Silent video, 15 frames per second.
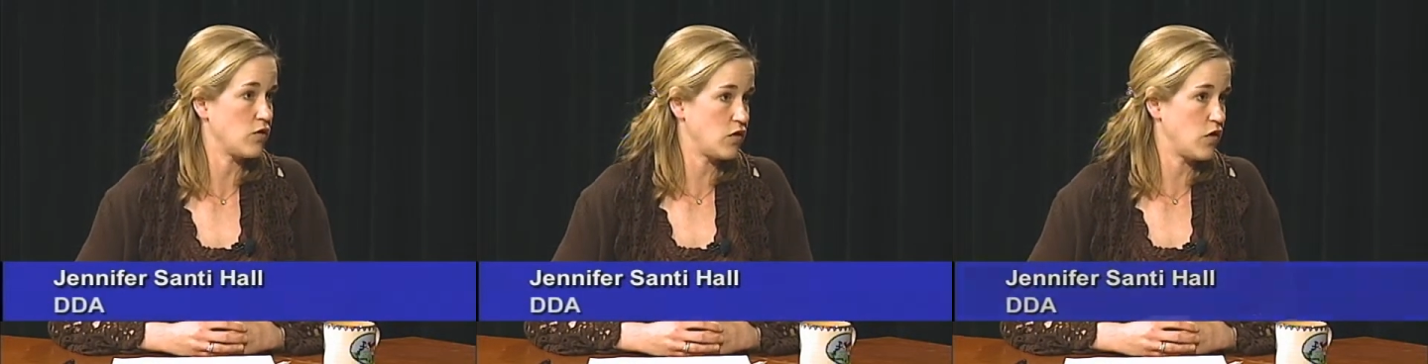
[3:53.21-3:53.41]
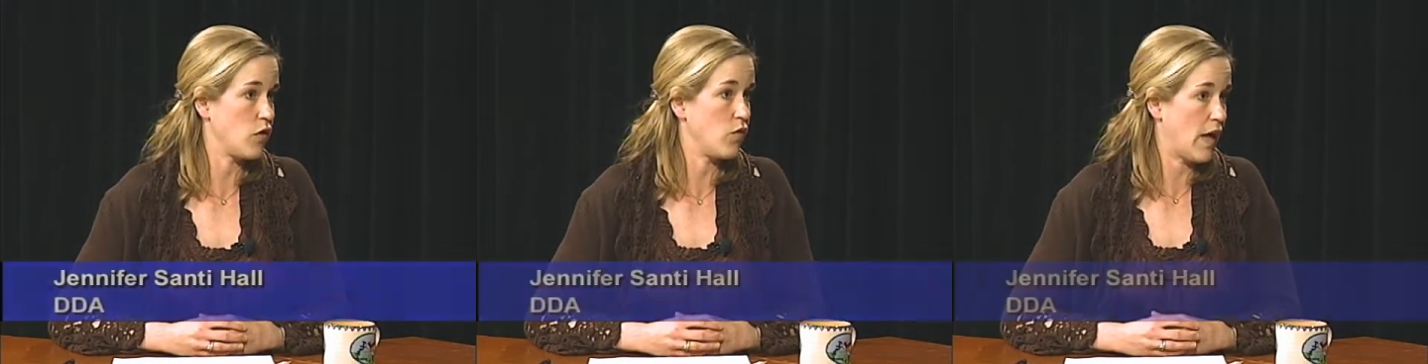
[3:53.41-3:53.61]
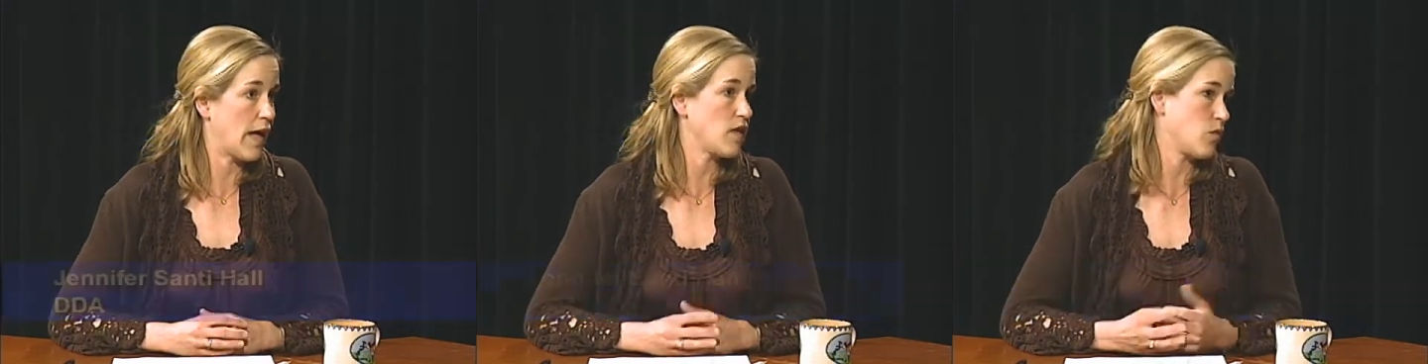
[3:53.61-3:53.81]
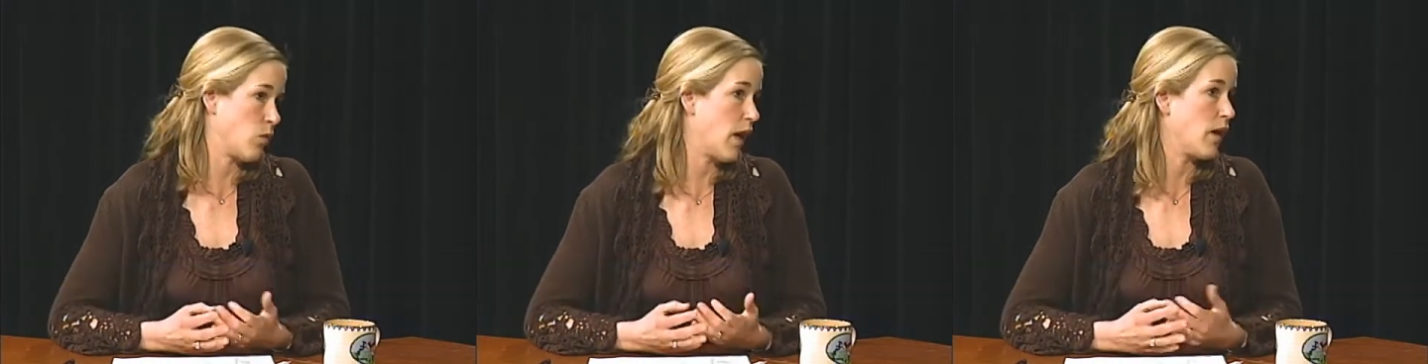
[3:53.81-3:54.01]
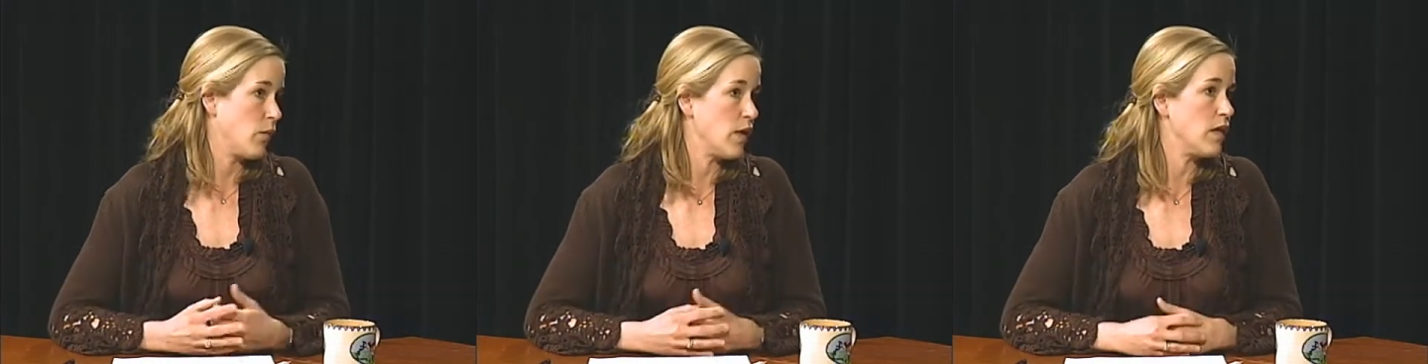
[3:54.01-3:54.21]
So that's
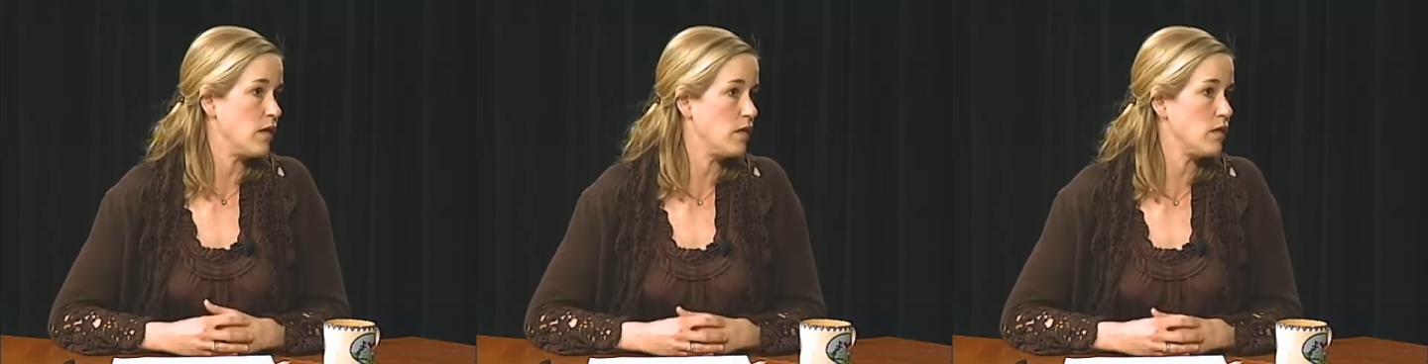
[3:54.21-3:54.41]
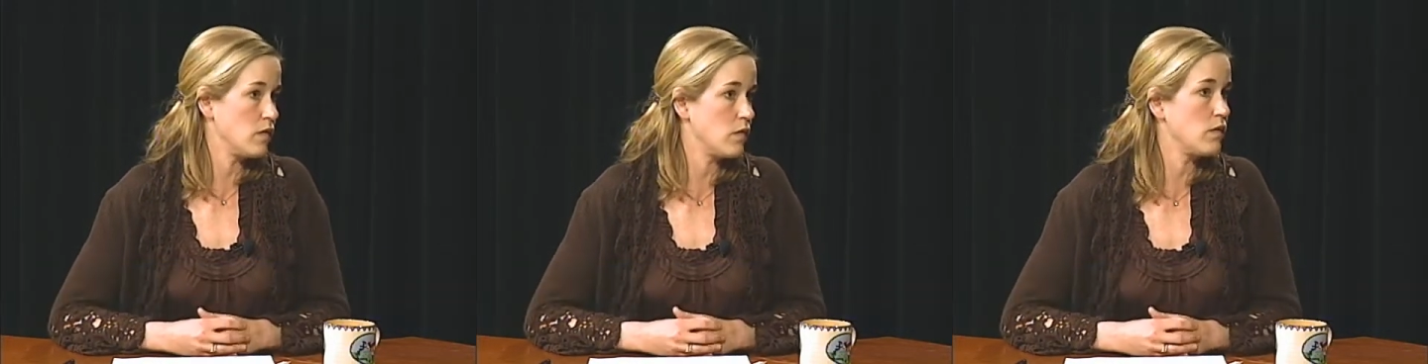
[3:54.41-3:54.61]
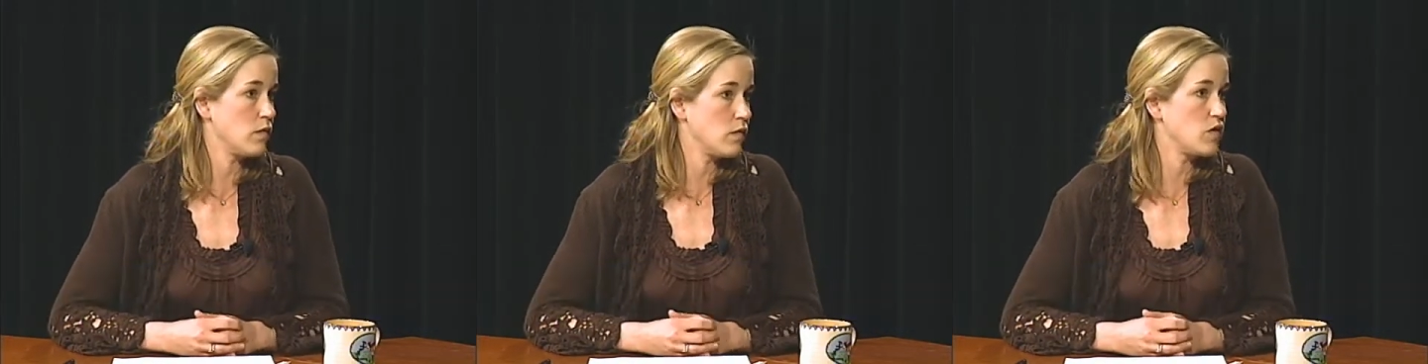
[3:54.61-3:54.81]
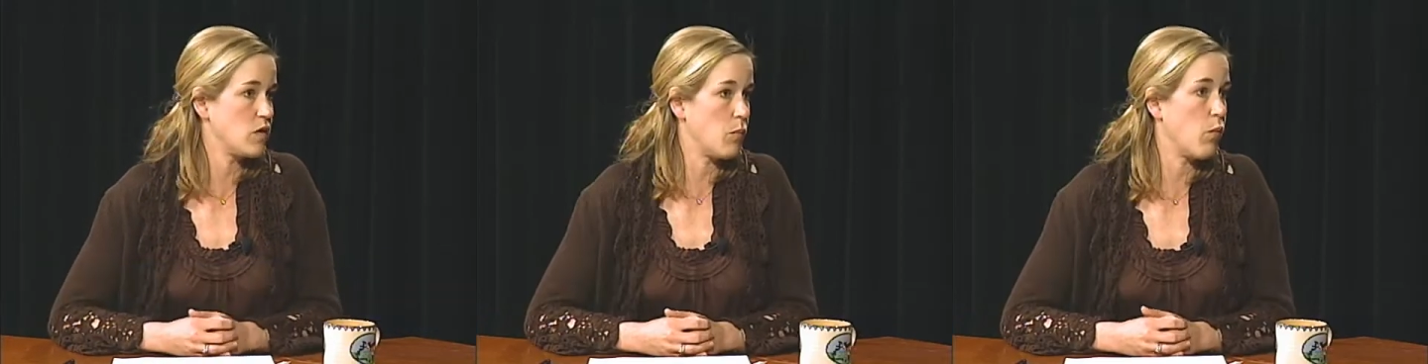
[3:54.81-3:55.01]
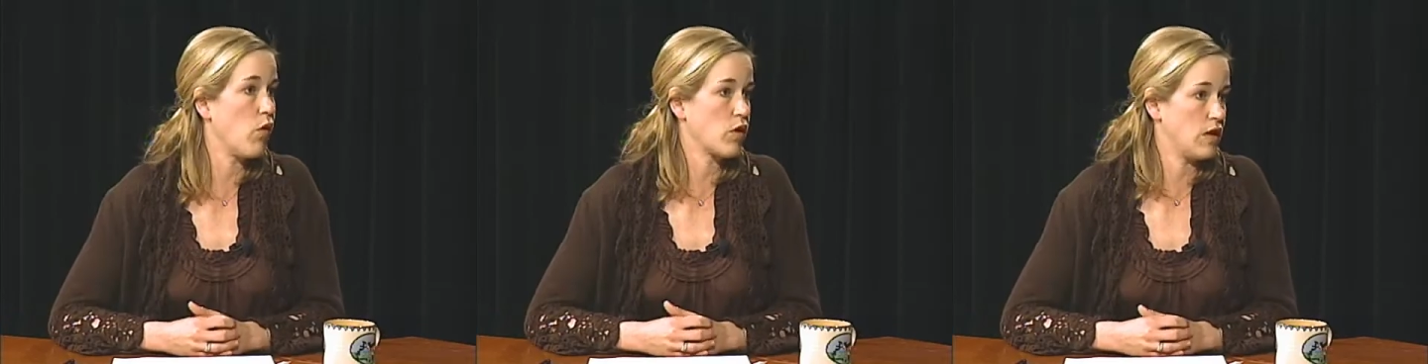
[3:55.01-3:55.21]
why we
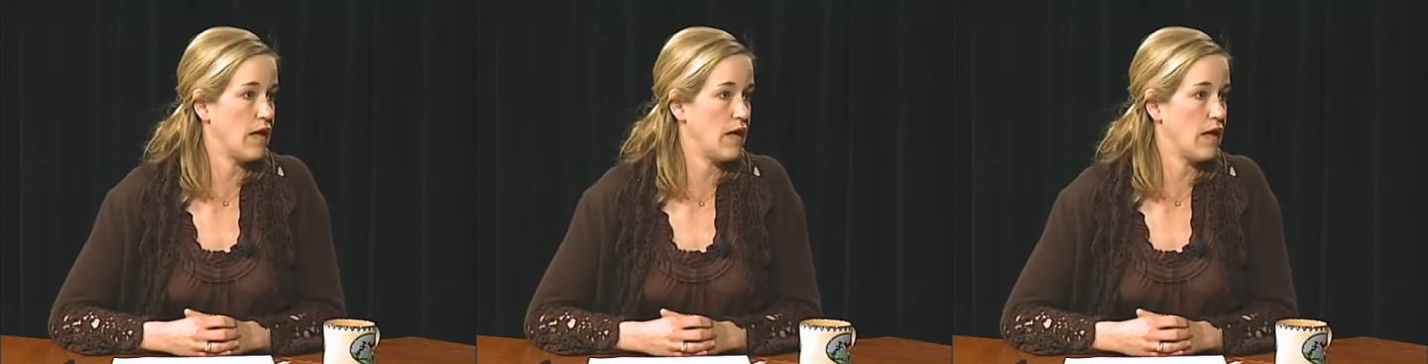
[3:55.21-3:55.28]
supported